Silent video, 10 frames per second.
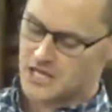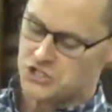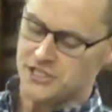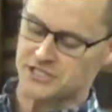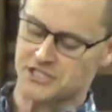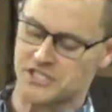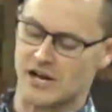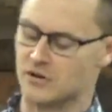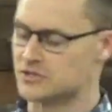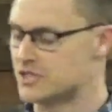Jesus
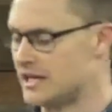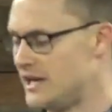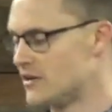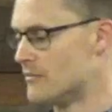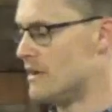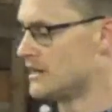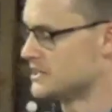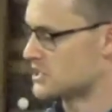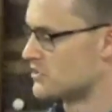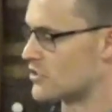knows that here among
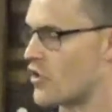this little